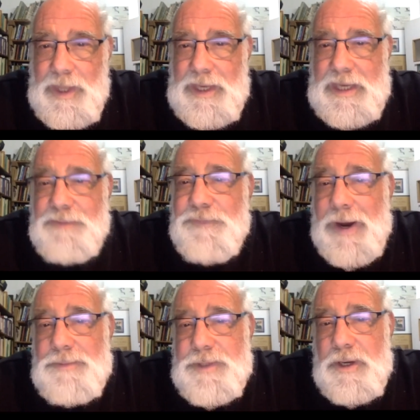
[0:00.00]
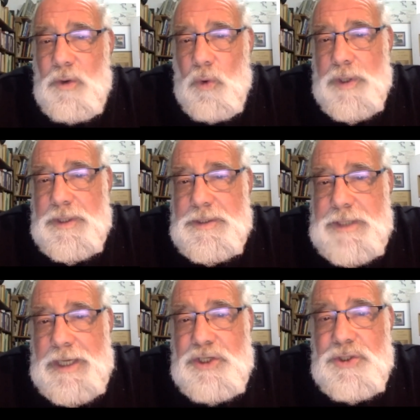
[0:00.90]
He founded an
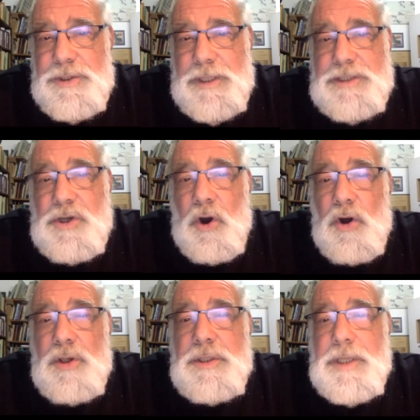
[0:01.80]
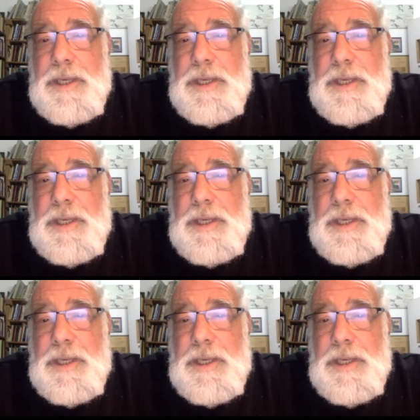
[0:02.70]
organization that's called